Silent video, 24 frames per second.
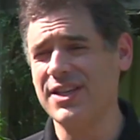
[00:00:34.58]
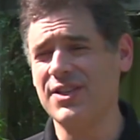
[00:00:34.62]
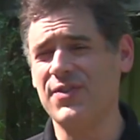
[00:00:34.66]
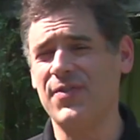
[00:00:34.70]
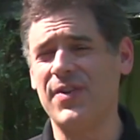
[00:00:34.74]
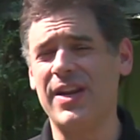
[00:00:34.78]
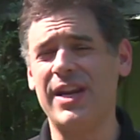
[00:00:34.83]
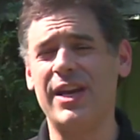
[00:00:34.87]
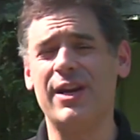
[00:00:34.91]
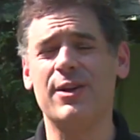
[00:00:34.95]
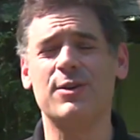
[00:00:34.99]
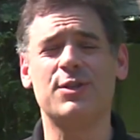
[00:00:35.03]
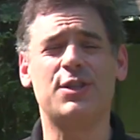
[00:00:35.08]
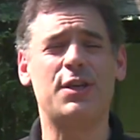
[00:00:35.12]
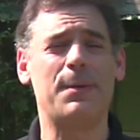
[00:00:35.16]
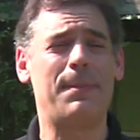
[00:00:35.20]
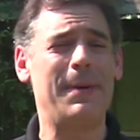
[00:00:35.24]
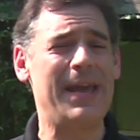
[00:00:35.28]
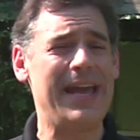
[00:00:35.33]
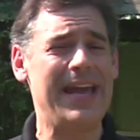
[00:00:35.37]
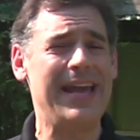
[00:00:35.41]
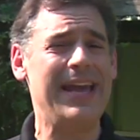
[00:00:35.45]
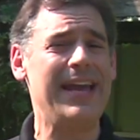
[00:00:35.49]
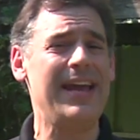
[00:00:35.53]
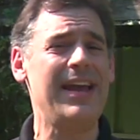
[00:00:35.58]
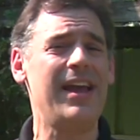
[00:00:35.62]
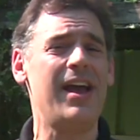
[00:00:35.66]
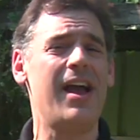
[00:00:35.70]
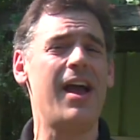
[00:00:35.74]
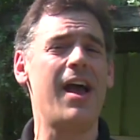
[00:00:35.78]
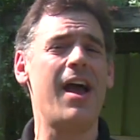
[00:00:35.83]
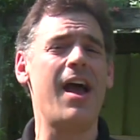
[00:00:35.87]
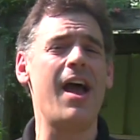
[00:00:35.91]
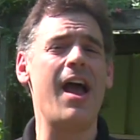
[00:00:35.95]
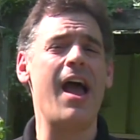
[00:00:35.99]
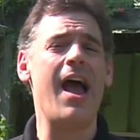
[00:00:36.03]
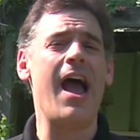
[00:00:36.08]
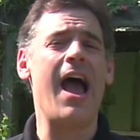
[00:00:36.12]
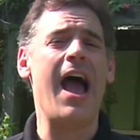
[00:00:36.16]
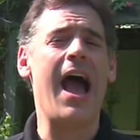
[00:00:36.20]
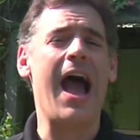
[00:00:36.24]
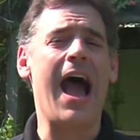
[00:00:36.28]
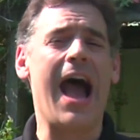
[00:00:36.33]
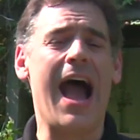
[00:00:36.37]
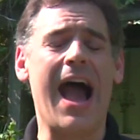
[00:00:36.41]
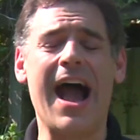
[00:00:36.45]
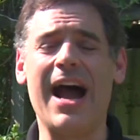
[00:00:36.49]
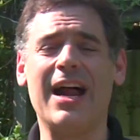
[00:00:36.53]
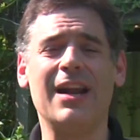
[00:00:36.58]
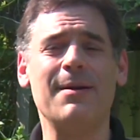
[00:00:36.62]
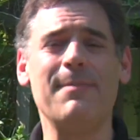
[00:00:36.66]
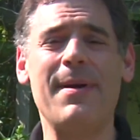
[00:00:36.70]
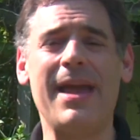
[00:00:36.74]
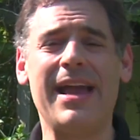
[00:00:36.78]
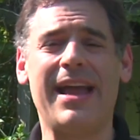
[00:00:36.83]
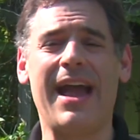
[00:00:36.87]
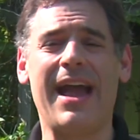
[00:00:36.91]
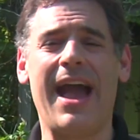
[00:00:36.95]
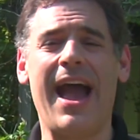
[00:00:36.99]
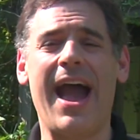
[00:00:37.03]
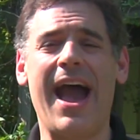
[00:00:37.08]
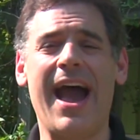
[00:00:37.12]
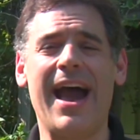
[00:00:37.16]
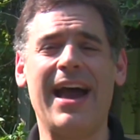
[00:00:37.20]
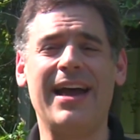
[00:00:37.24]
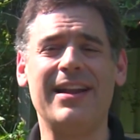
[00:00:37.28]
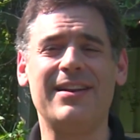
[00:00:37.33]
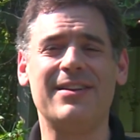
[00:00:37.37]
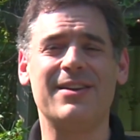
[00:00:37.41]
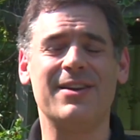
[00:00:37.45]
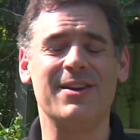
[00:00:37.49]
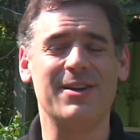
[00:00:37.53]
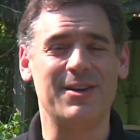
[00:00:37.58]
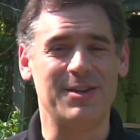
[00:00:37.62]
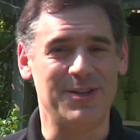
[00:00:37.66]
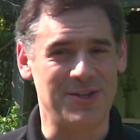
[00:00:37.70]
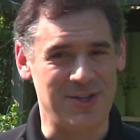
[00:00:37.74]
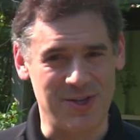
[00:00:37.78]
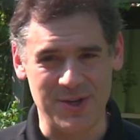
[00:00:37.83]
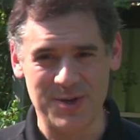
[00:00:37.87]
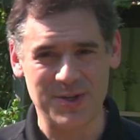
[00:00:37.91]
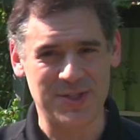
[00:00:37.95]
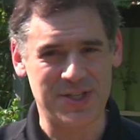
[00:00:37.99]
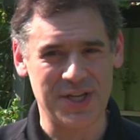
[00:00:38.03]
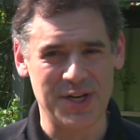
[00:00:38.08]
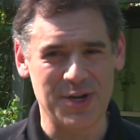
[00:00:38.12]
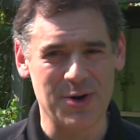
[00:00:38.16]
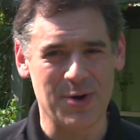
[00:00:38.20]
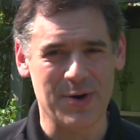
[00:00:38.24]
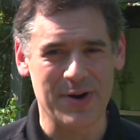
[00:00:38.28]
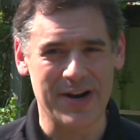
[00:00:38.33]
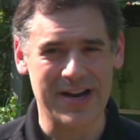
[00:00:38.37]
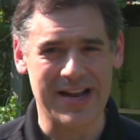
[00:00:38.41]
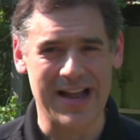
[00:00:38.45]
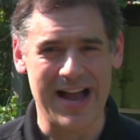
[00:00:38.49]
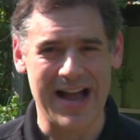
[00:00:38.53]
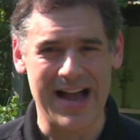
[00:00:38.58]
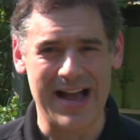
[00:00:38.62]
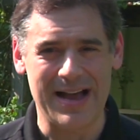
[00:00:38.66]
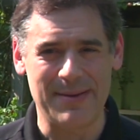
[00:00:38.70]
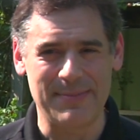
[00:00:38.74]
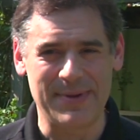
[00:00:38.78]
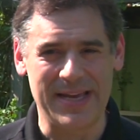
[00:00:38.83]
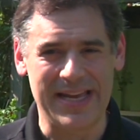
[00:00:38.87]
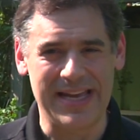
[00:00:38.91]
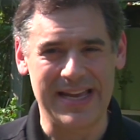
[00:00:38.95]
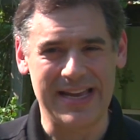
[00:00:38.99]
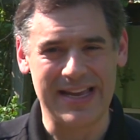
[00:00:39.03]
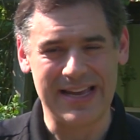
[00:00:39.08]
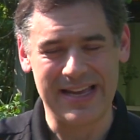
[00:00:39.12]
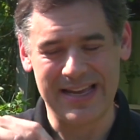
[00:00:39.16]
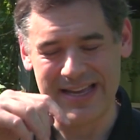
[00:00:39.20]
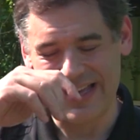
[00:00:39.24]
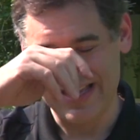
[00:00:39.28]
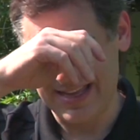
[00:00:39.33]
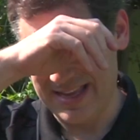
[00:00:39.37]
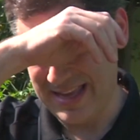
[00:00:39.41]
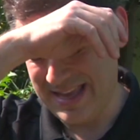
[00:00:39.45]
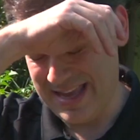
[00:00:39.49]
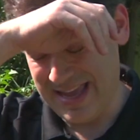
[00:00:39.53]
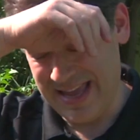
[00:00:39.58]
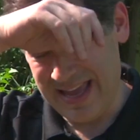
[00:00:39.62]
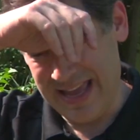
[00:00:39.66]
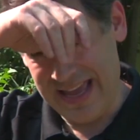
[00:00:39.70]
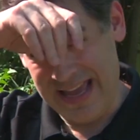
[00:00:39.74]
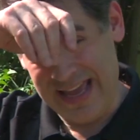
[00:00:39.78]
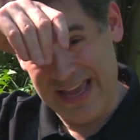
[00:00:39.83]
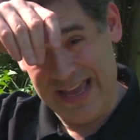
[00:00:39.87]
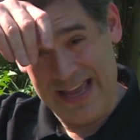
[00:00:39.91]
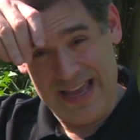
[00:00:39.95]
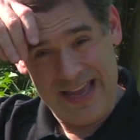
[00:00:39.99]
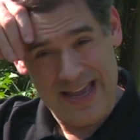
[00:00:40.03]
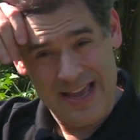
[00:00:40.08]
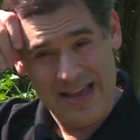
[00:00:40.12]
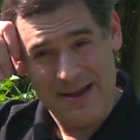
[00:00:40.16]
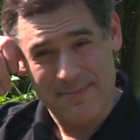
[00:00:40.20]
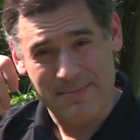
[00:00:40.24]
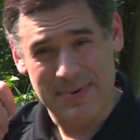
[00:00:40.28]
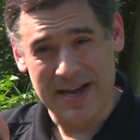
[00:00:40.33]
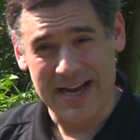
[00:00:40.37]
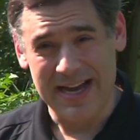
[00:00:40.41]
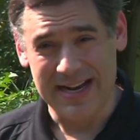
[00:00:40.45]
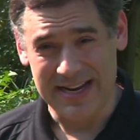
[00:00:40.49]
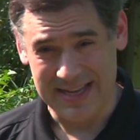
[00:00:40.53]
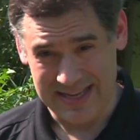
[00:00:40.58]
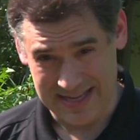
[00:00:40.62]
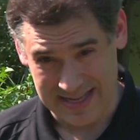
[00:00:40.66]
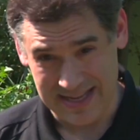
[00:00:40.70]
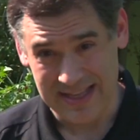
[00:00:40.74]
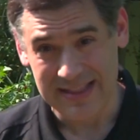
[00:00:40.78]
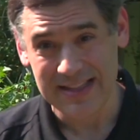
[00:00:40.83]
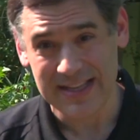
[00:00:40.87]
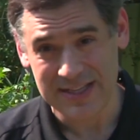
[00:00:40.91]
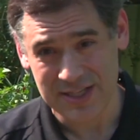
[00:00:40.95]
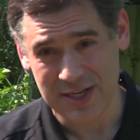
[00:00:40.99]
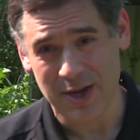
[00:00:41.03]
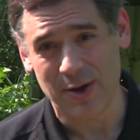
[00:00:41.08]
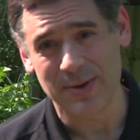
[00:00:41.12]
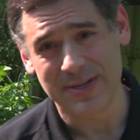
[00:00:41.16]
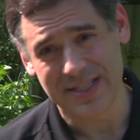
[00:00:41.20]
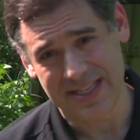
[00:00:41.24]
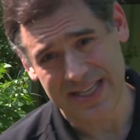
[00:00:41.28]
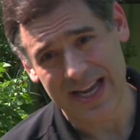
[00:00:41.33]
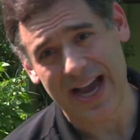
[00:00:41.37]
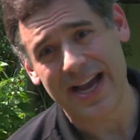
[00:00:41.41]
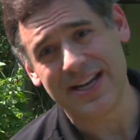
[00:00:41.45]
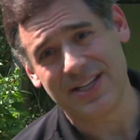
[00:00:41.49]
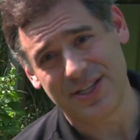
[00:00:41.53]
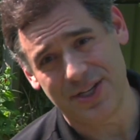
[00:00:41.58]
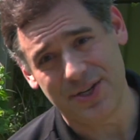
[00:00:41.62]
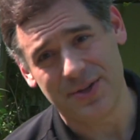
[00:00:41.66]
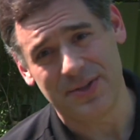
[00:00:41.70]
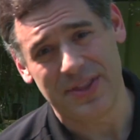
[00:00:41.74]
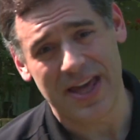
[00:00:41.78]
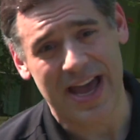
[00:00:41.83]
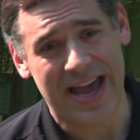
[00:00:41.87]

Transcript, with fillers: this video to be how to make a hat using origami. But let's go inside to do